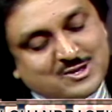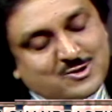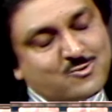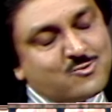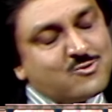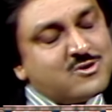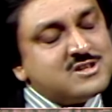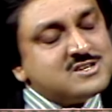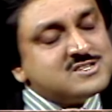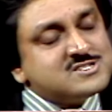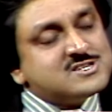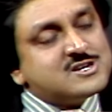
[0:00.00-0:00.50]

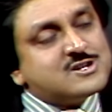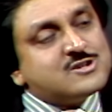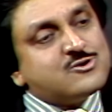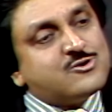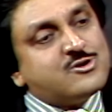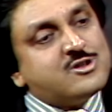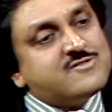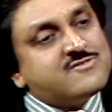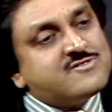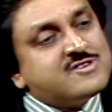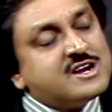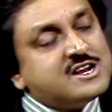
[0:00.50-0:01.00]
What is the
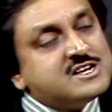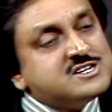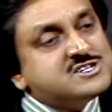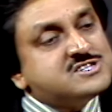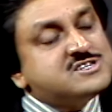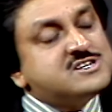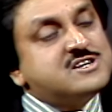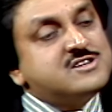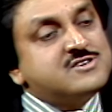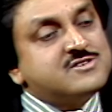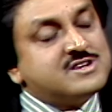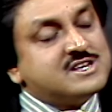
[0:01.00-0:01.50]
role of
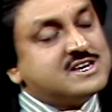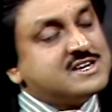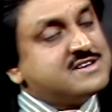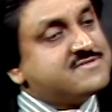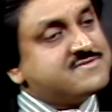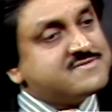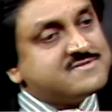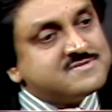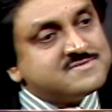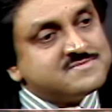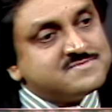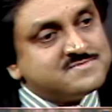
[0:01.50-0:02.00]
religion in your
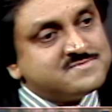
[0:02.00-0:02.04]
life?